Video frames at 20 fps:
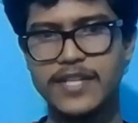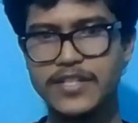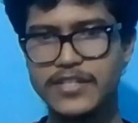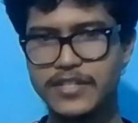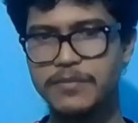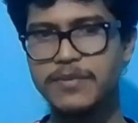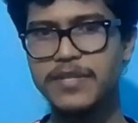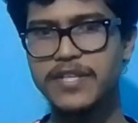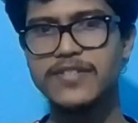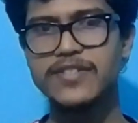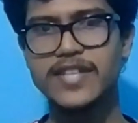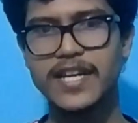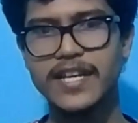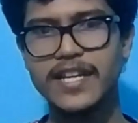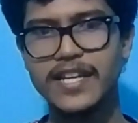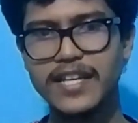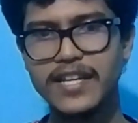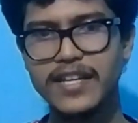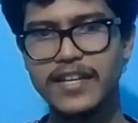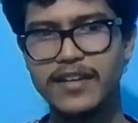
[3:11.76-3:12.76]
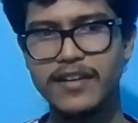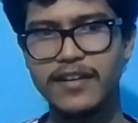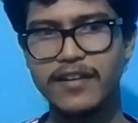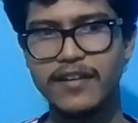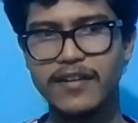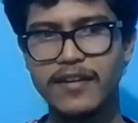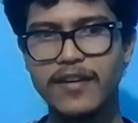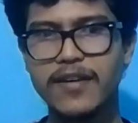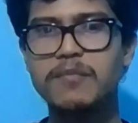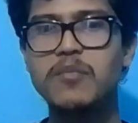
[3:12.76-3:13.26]
ChatGPT is taking
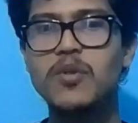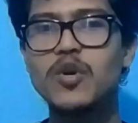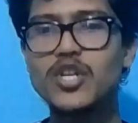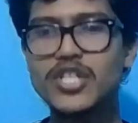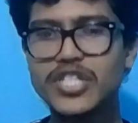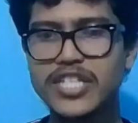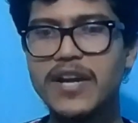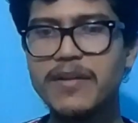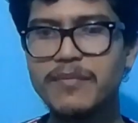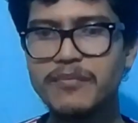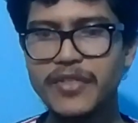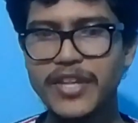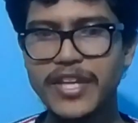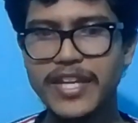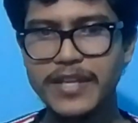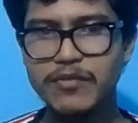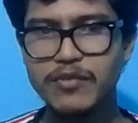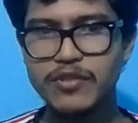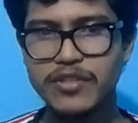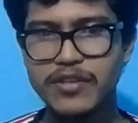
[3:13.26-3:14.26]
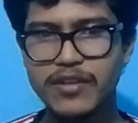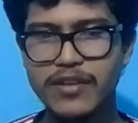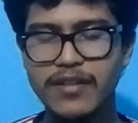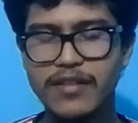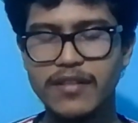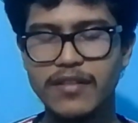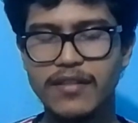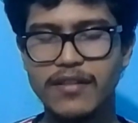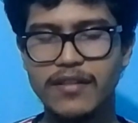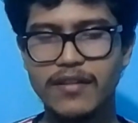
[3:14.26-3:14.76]
more time than
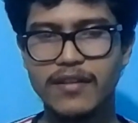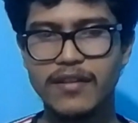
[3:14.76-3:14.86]
usual